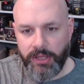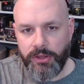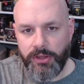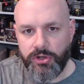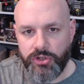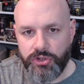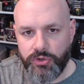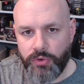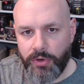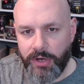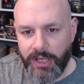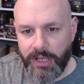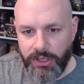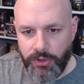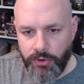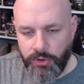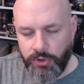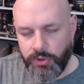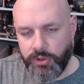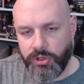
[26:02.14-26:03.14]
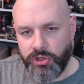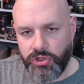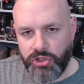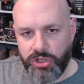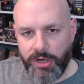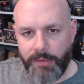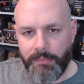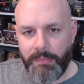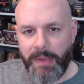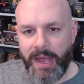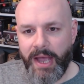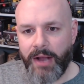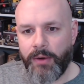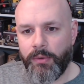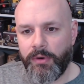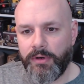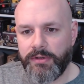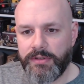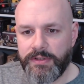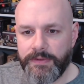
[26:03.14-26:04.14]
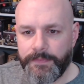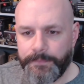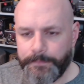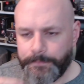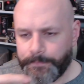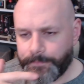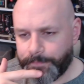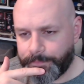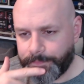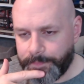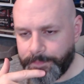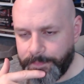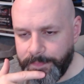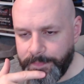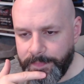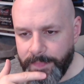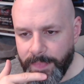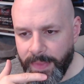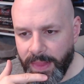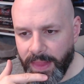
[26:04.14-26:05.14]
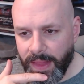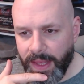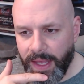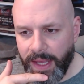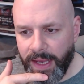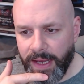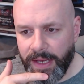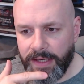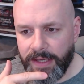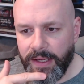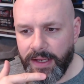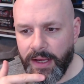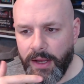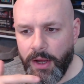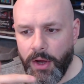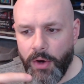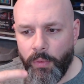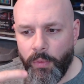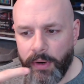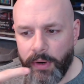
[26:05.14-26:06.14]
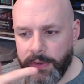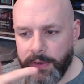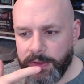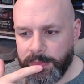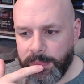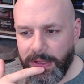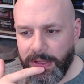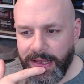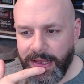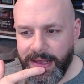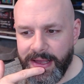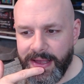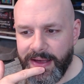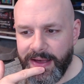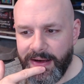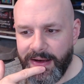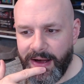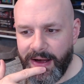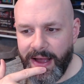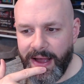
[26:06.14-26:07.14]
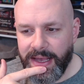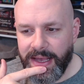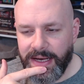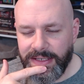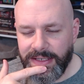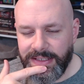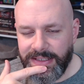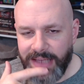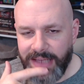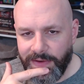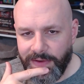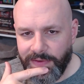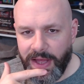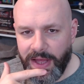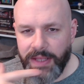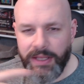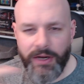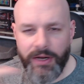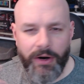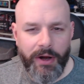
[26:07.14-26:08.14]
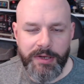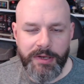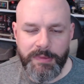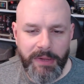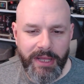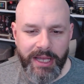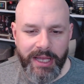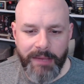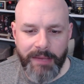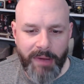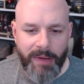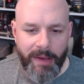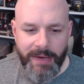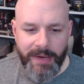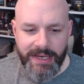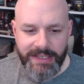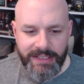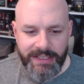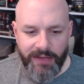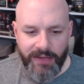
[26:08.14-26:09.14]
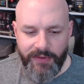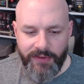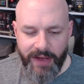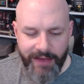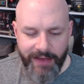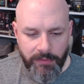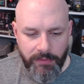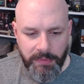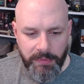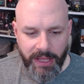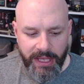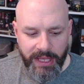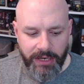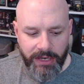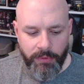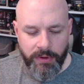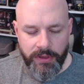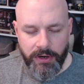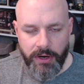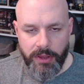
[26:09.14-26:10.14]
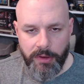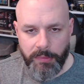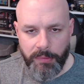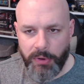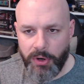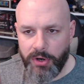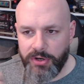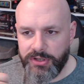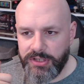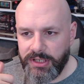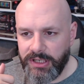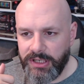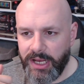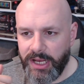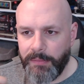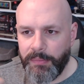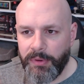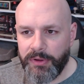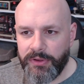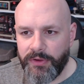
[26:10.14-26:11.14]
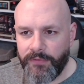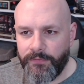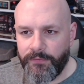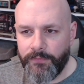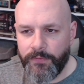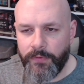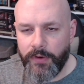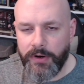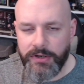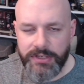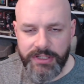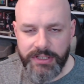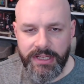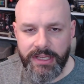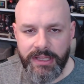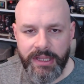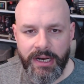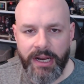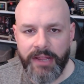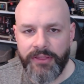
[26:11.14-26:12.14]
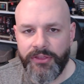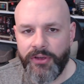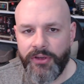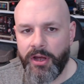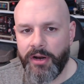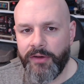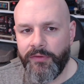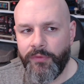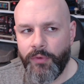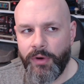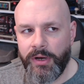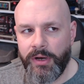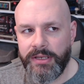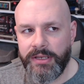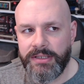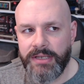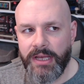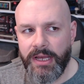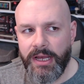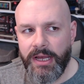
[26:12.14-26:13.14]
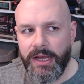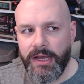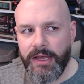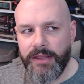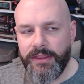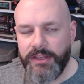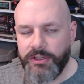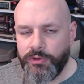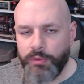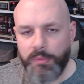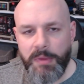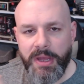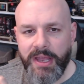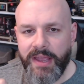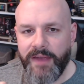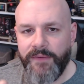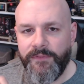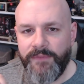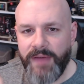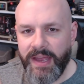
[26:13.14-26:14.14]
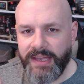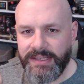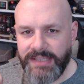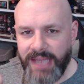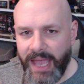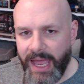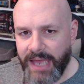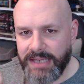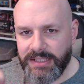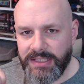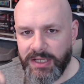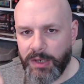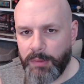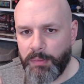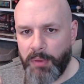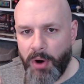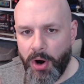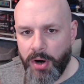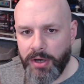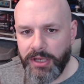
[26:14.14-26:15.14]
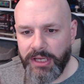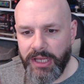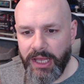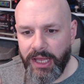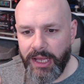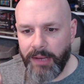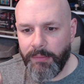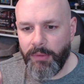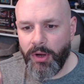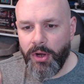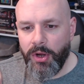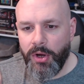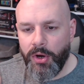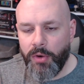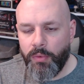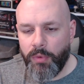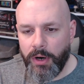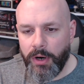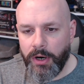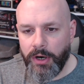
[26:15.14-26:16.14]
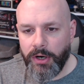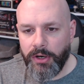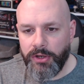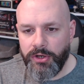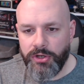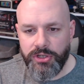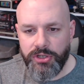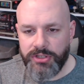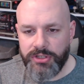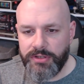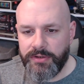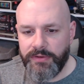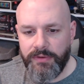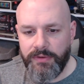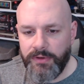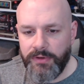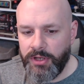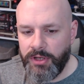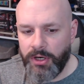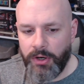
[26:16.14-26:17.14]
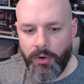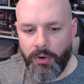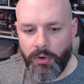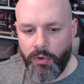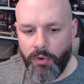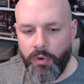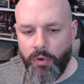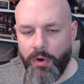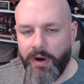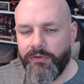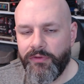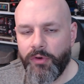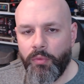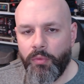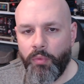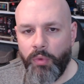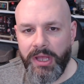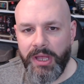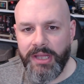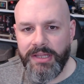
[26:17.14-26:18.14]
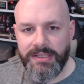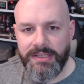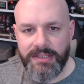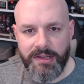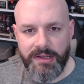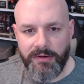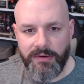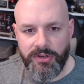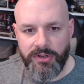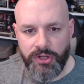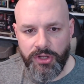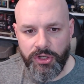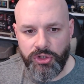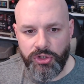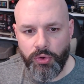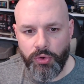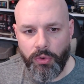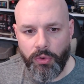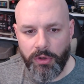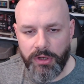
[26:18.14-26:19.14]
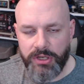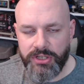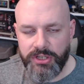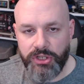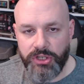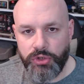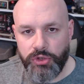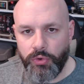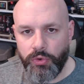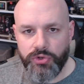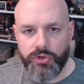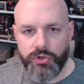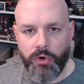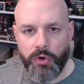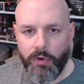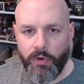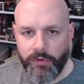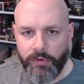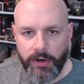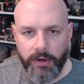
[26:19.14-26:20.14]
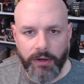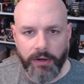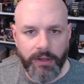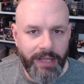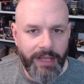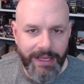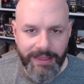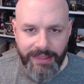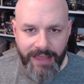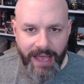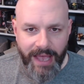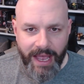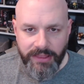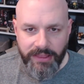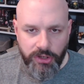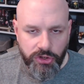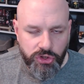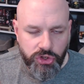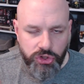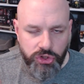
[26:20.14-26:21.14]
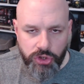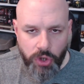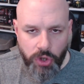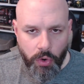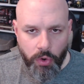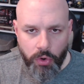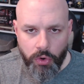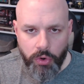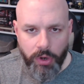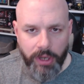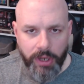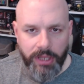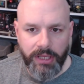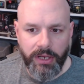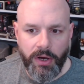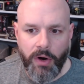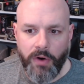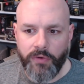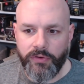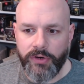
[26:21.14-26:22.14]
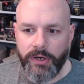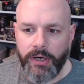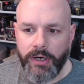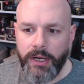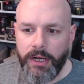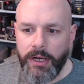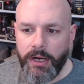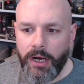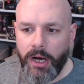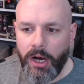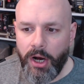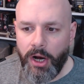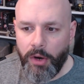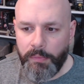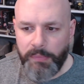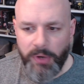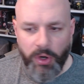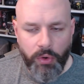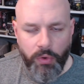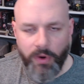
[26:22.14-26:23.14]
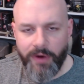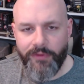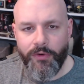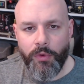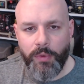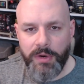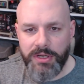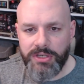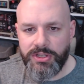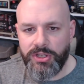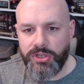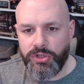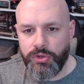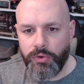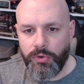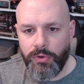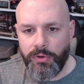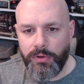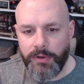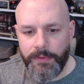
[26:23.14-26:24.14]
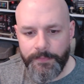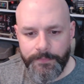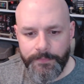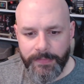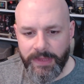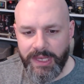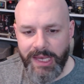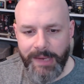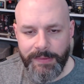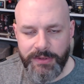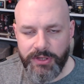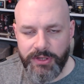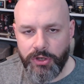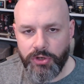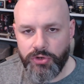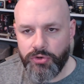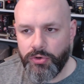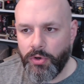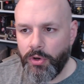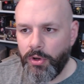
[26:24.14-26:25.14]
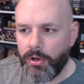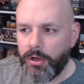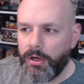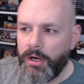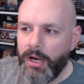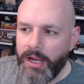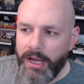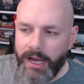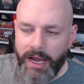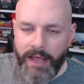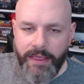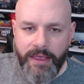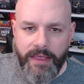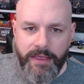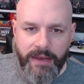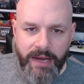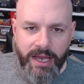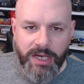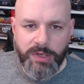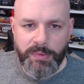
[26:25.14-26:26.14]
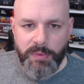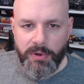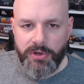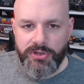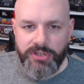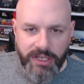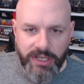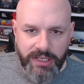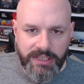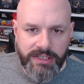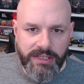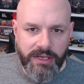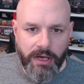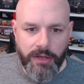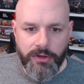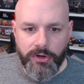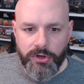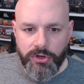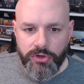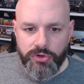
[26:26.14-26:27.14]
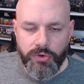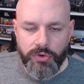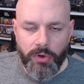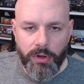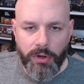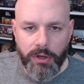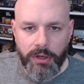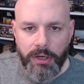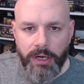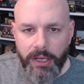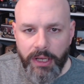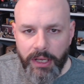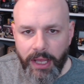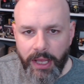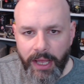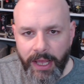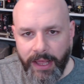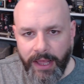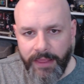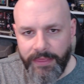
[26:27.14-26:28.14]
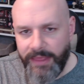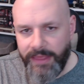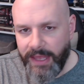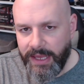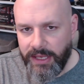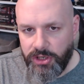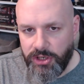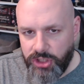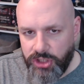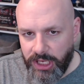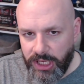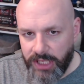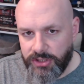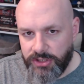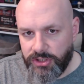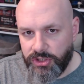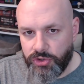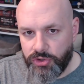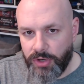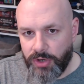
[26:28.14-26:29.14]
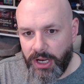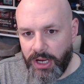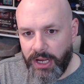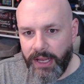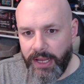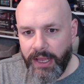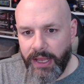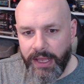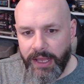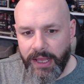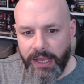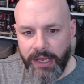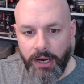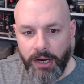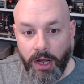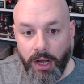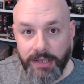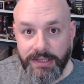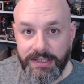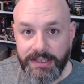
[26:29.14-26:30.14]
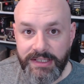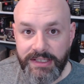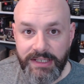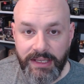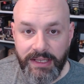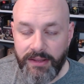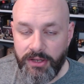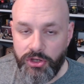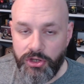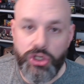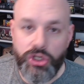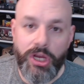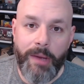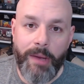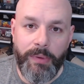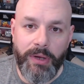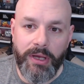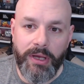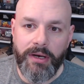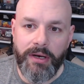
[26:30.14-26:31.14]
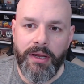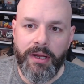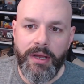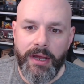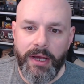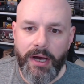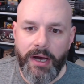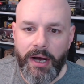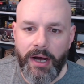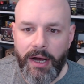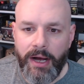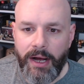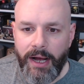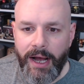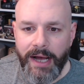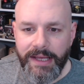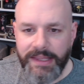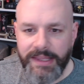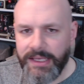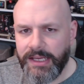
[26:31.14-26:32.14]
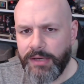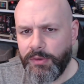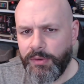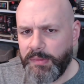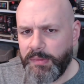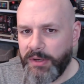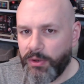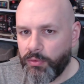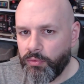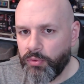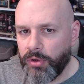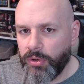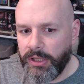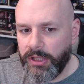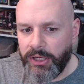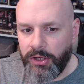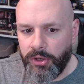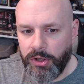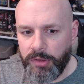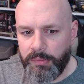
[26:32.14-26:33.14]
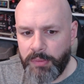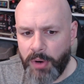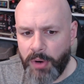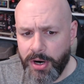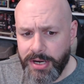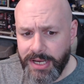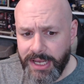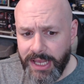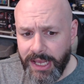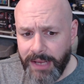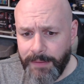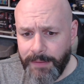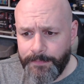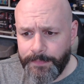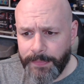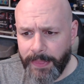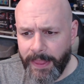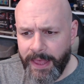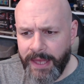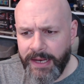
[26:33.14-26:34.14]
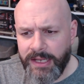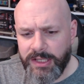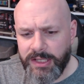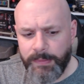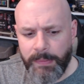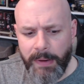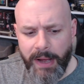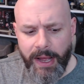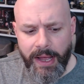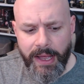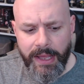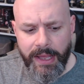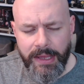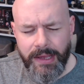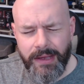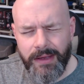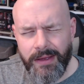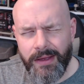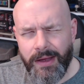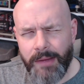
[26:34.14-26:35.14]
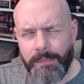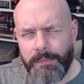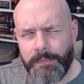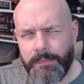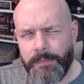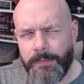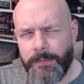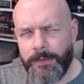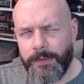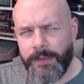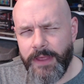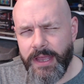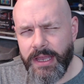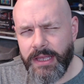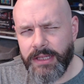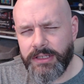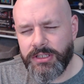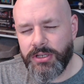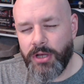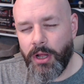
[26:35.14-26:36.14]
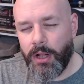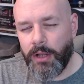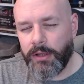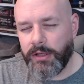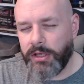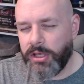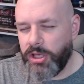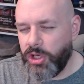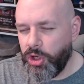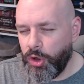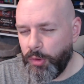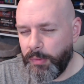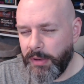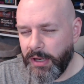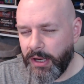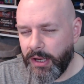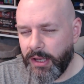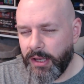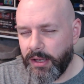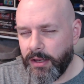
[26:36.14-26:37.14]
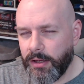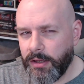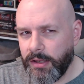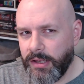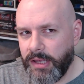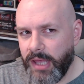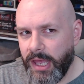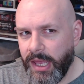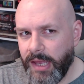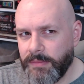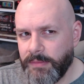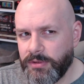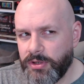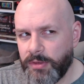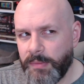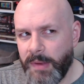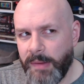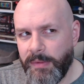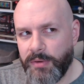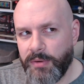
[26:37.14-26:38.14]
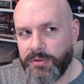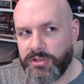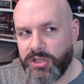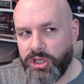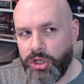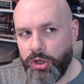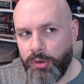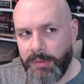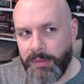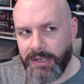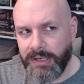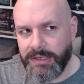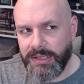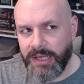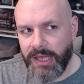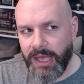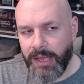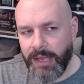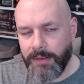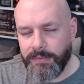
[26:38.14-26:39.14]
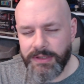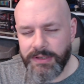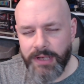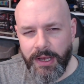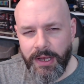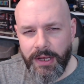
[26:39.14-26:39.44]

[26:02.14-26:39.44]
their sword at you, you can jump backwards. And when I was playing it, I was playing it by myself. I haven't played it with another person yet, but the first thing that I thought of was, this would make a fantastic party game where you just, whoever wins the duel, because the duels are over like that. They're so quickly over. But whoever wins the duel keeps the controller, and then the next person gets the other controller, and they get a chance to try and unseat the champion. I think it would be a really good party game, and it's by, I think it's called Cubic Games, or maybe it was Qubit Games.